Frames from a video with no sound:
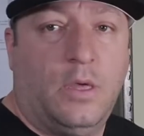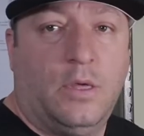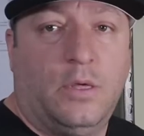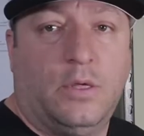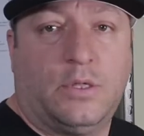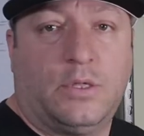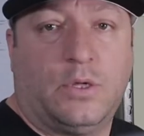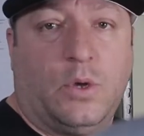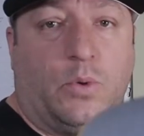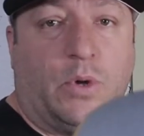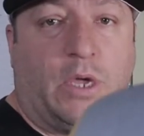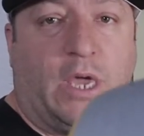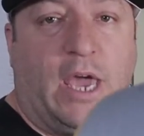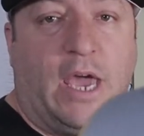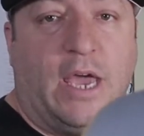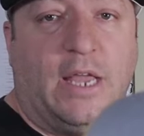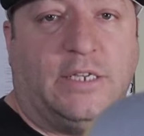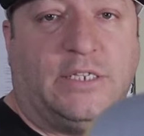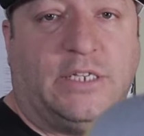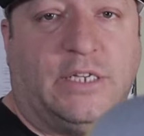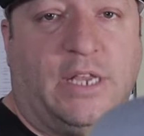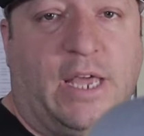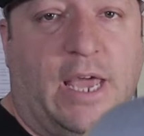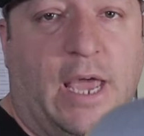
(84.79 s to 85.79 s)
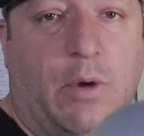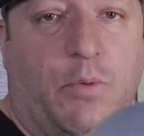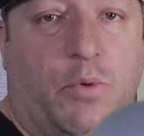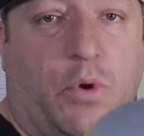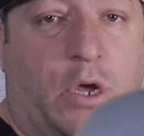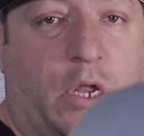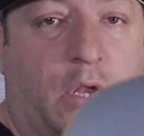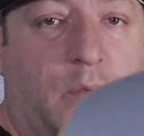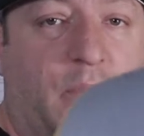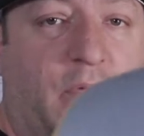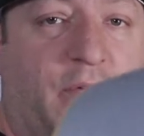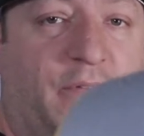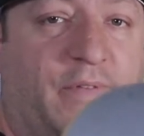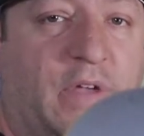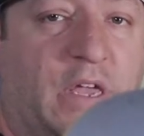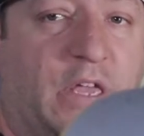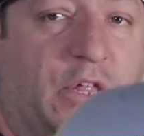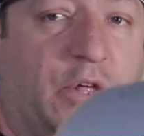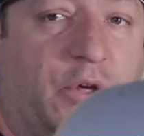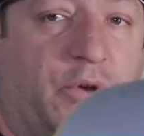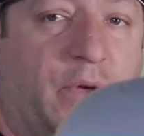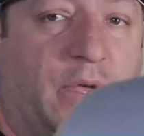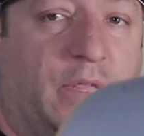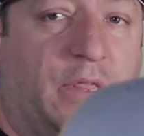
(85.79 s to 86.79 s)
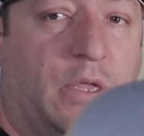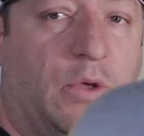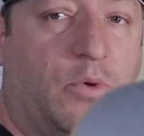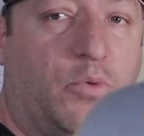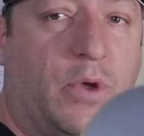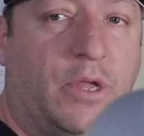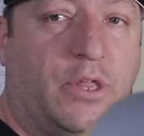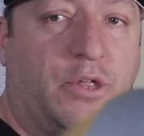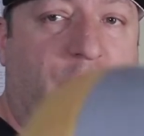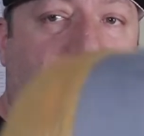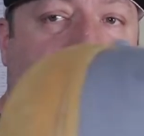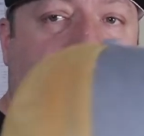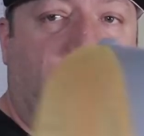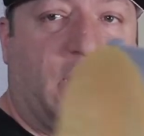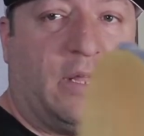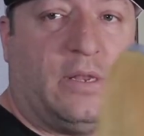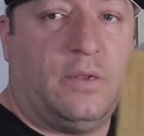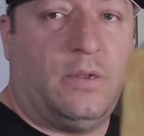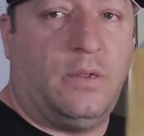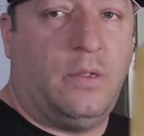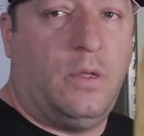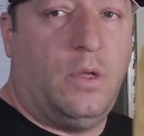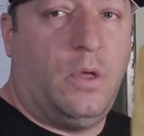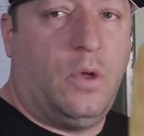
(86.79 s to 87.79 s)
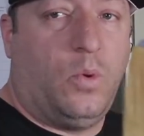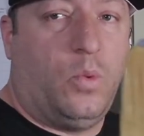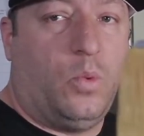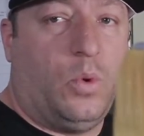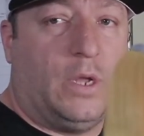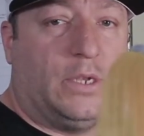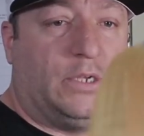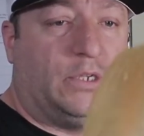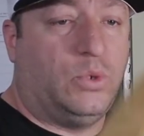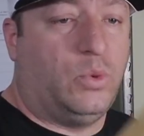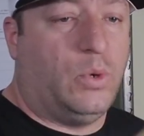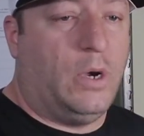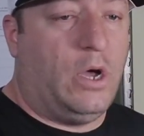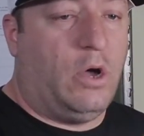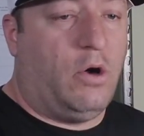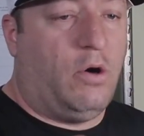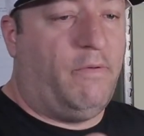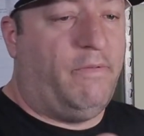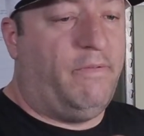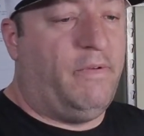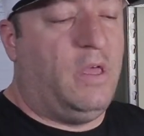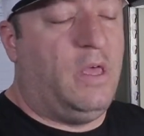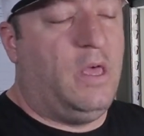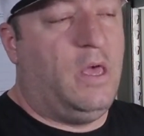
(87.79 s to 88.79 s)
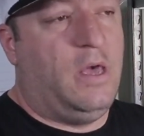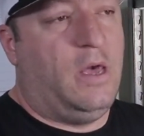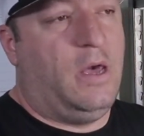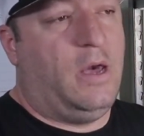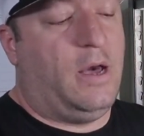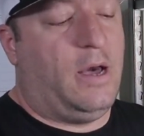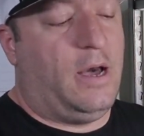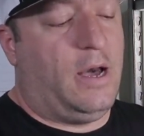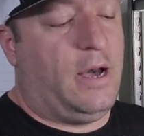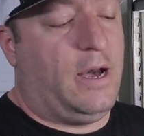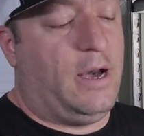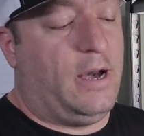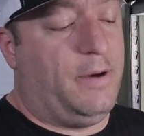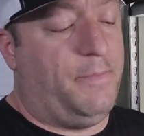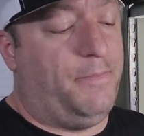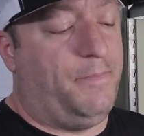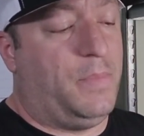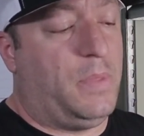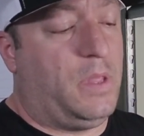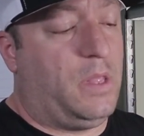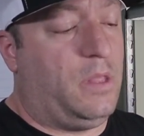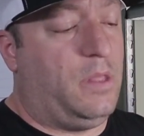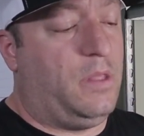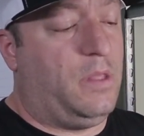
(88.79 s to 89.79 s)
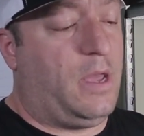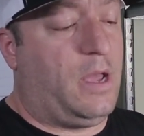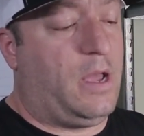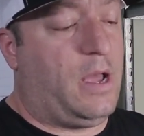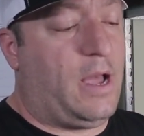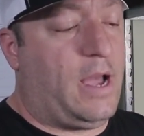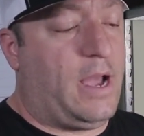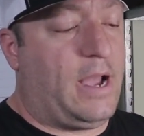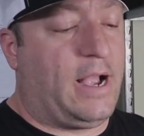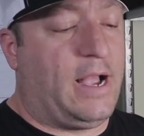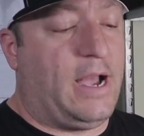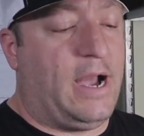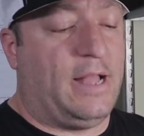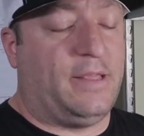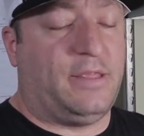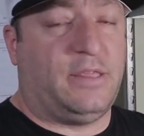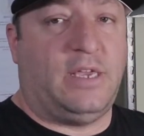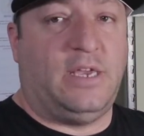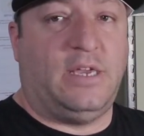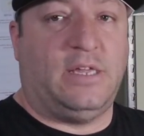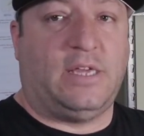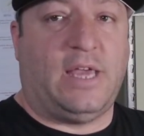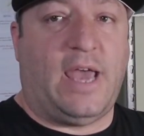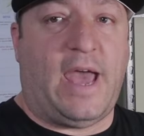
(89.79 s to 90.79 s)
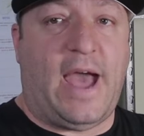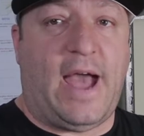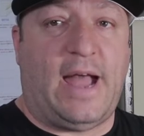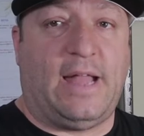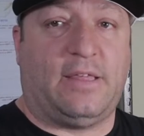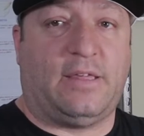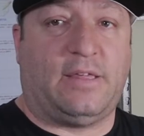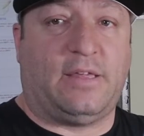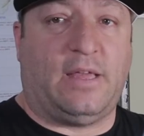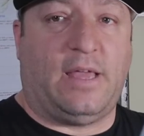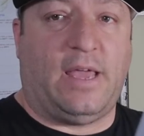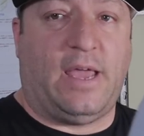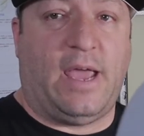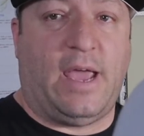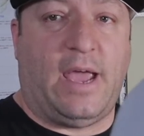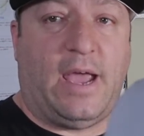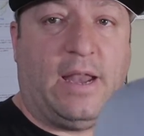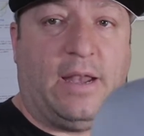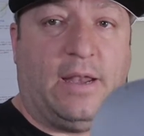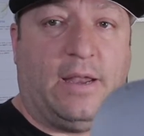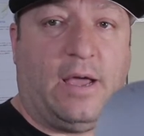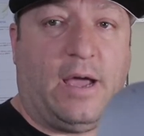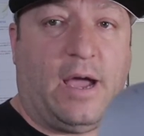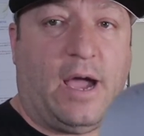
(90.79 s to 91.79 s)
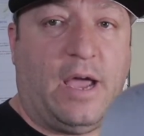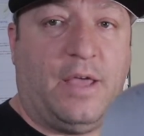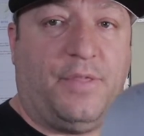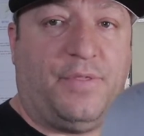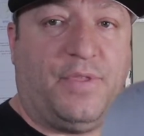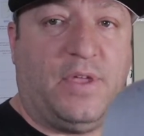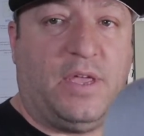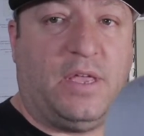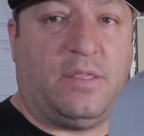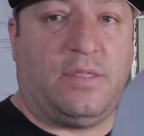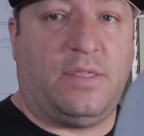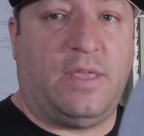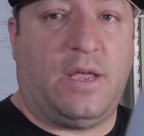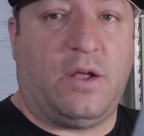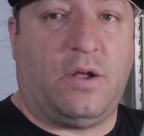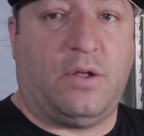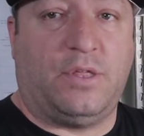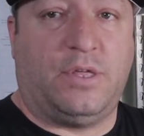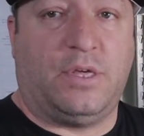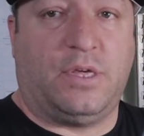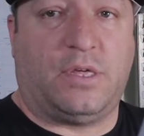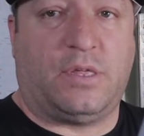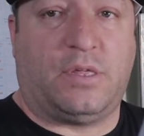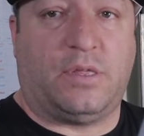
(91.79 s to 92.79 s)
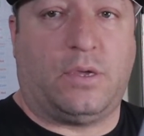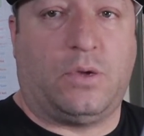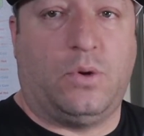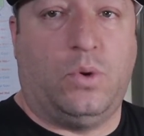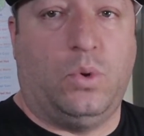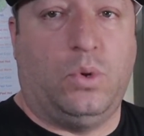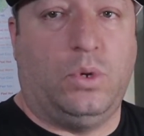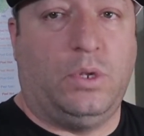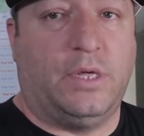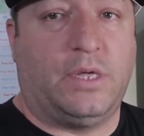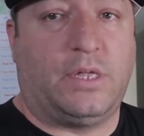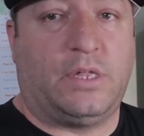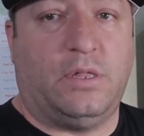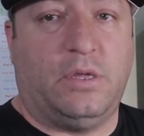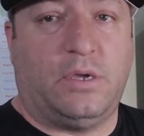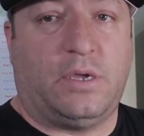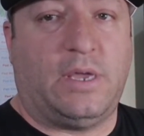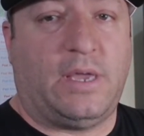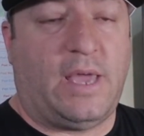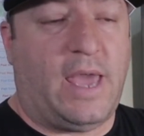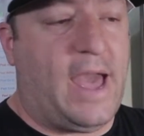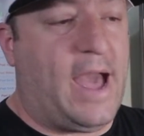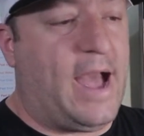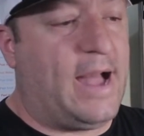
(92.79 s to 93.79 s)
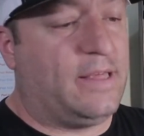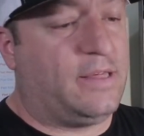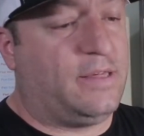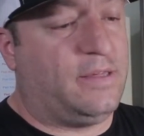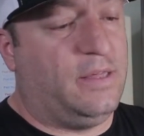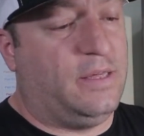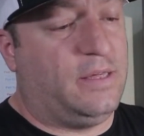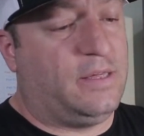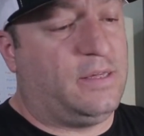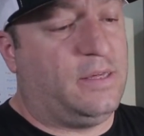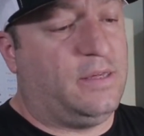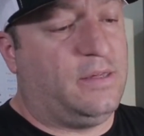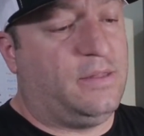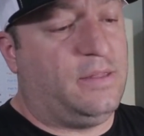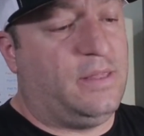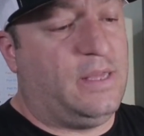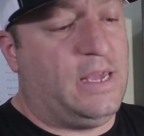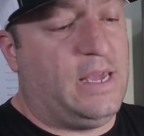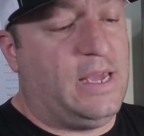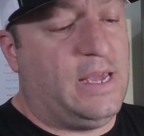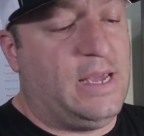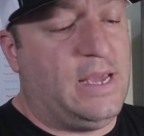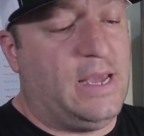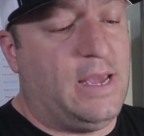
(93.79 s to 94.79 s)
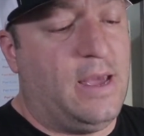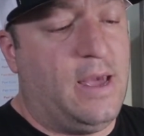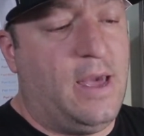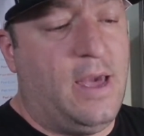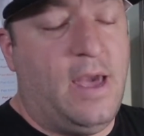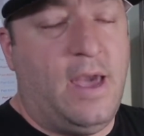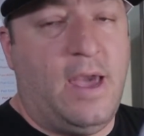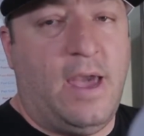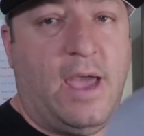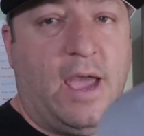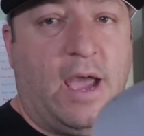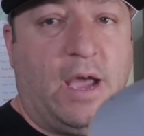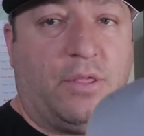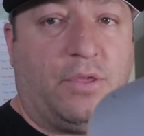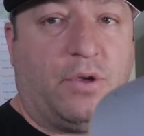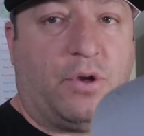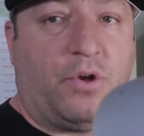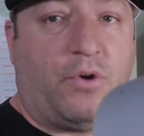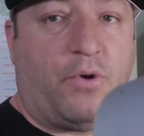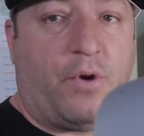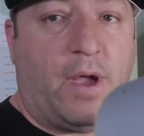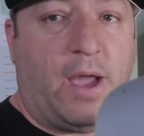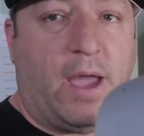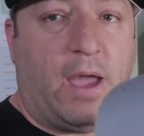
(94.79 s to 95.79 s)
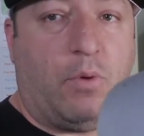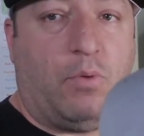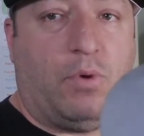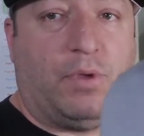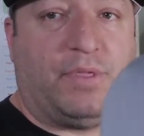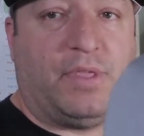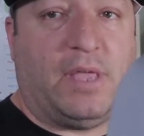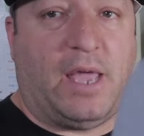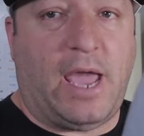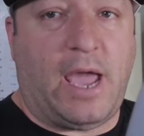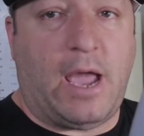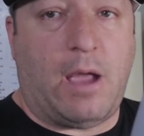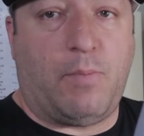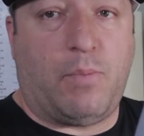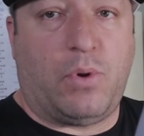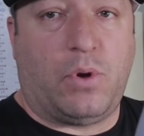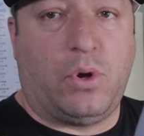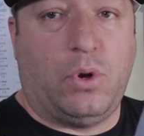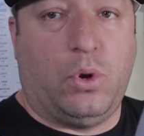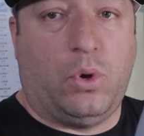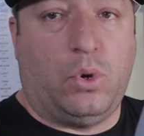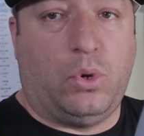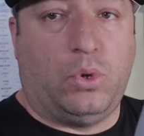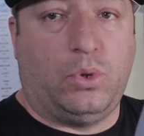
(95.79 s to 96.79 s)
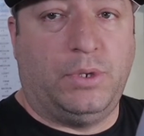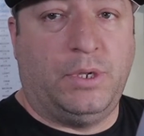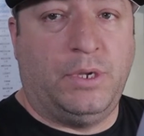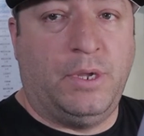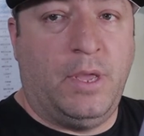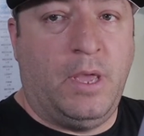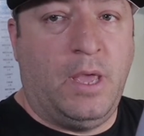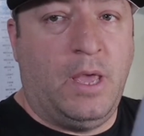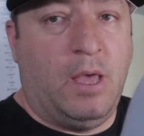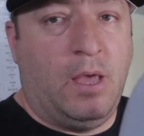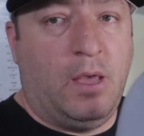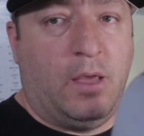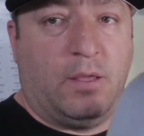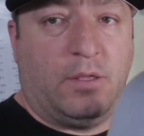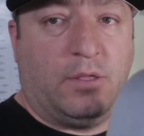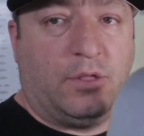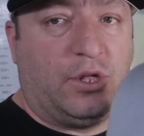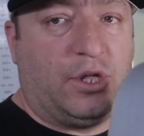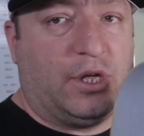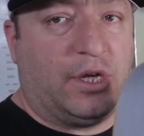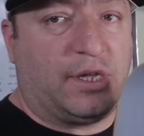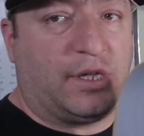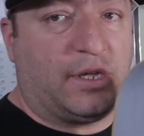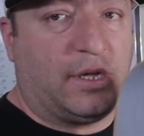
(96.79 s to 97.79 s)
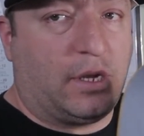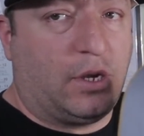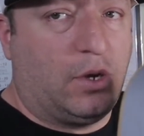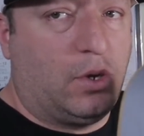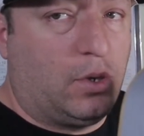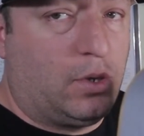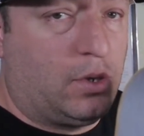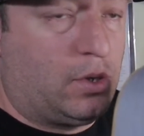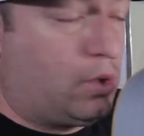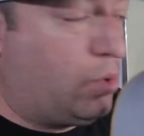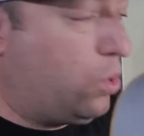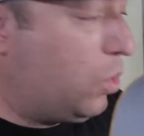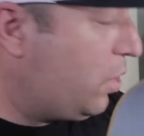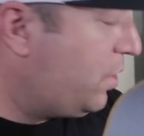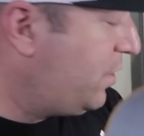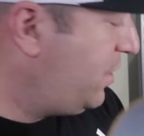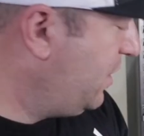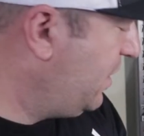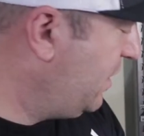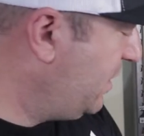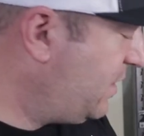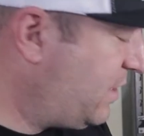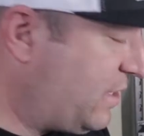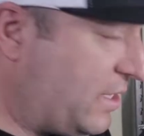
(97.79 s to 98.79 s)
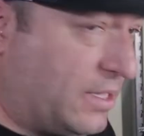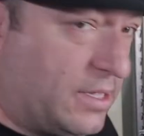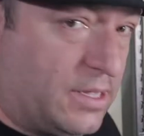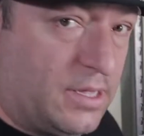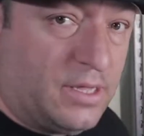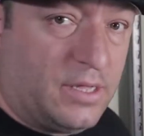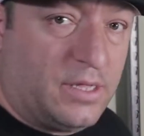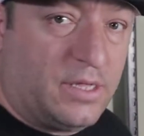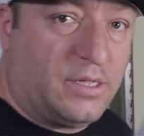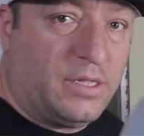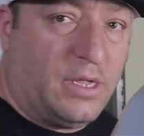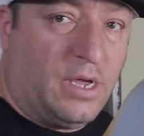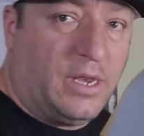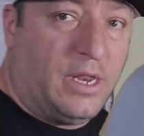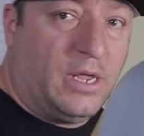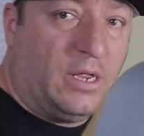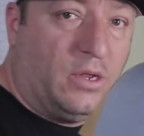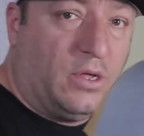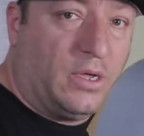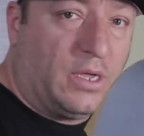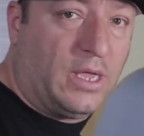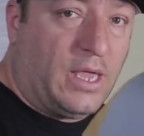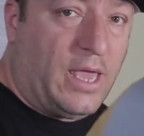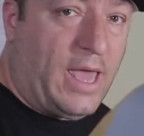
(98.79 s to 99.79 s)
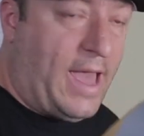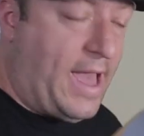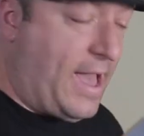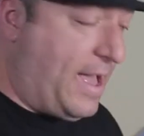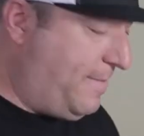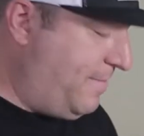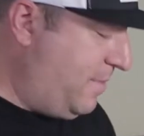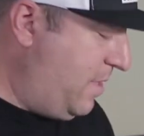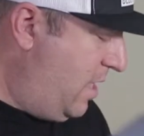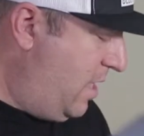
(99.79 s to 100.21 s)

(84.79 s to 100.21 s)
So again, today we're going to be featuring the Richardson 112. I got these hats and I think they are just the coolest looking hats. This is the heather gray with the amber gold. Just a gorgeous, stunning looking hat.